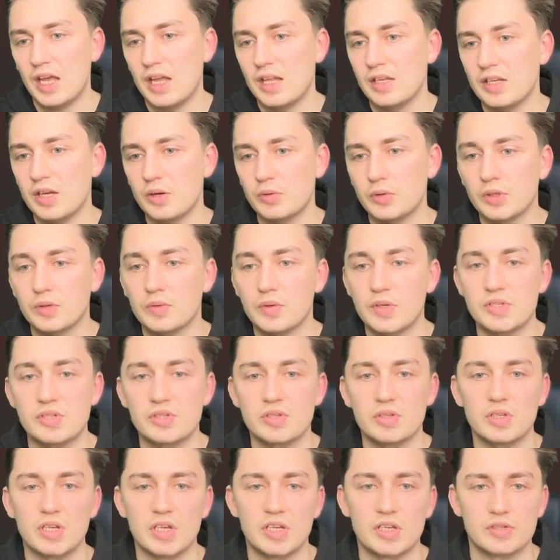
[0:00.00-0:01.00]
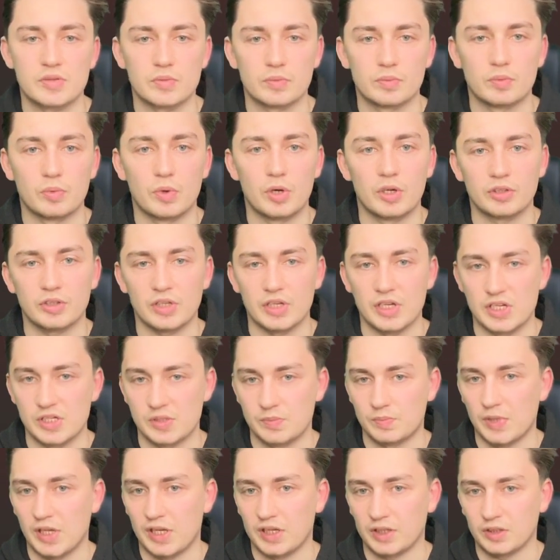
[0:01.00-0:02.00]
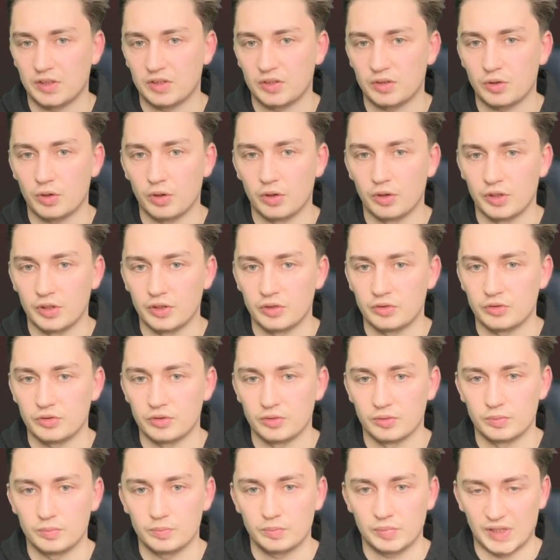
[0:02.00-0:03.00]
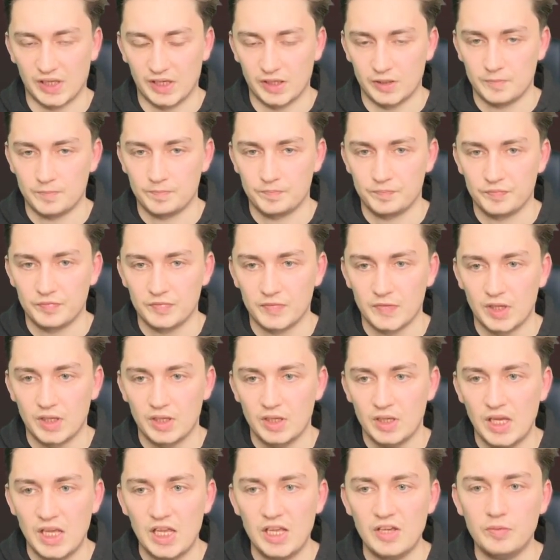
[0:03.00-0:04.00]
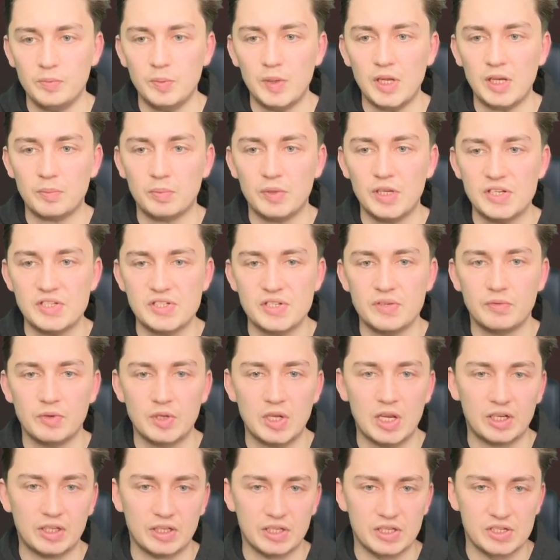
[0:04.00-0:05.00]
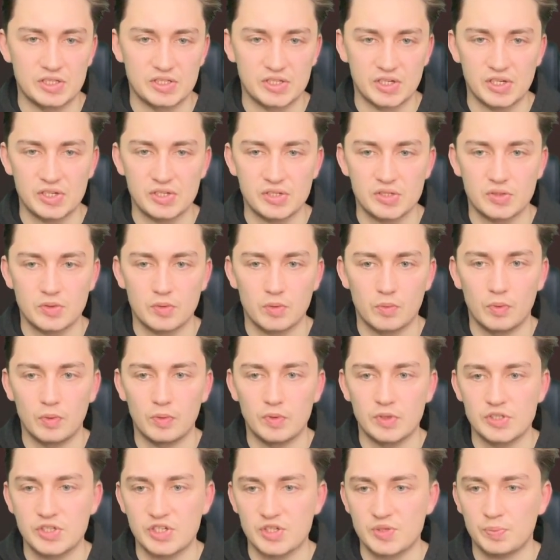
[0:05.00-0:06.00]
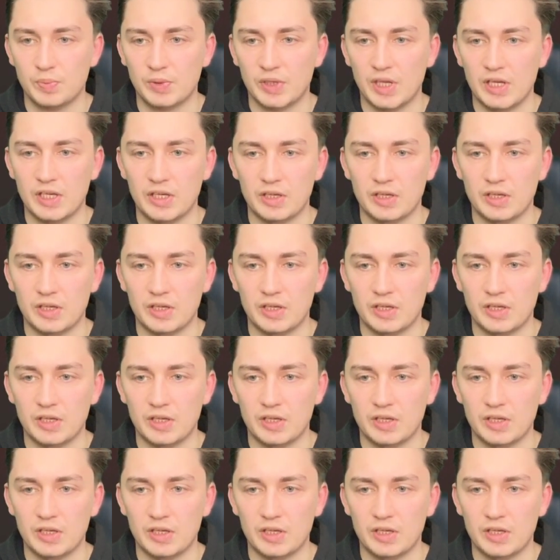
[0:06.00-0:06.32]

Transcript: And now the question is, what is black going to play? If black plays something like e6, we will just